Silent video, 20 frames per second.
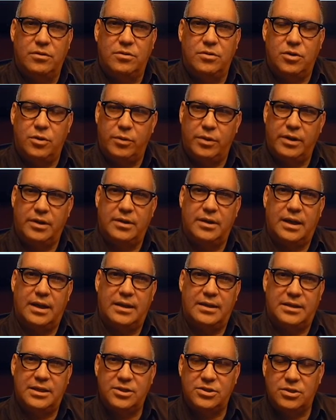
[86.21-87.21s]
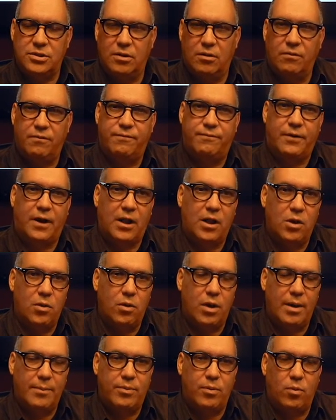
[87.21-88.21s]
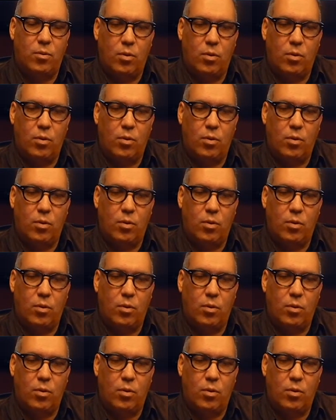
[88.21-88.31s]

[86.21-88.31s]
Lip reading: doing additional follow-up